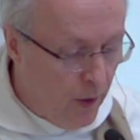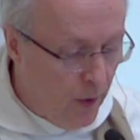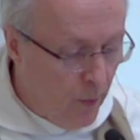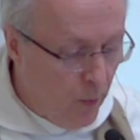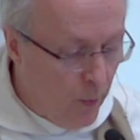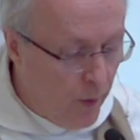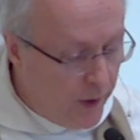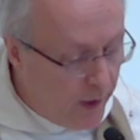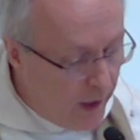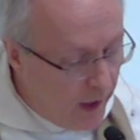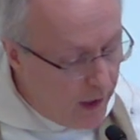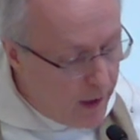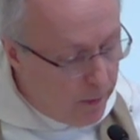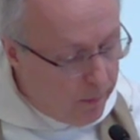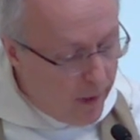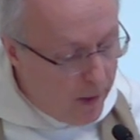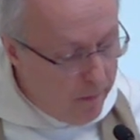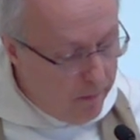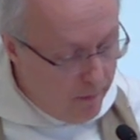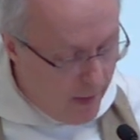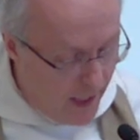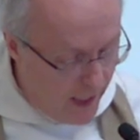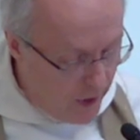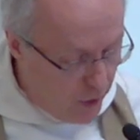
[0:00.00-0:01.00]
We need to be
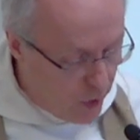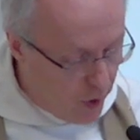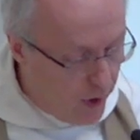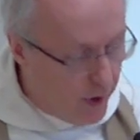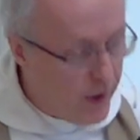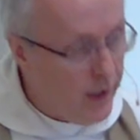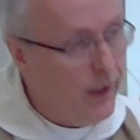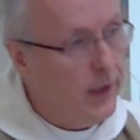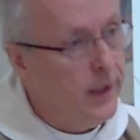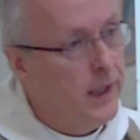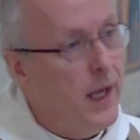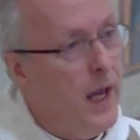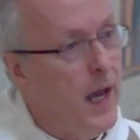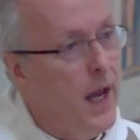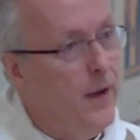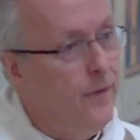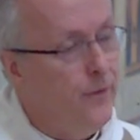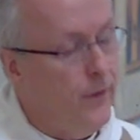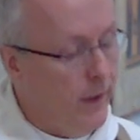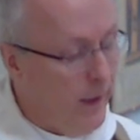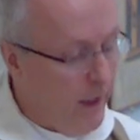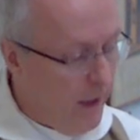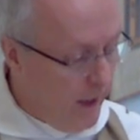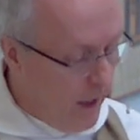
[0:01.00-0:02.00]
measured and
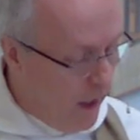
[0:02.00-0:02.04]
careful in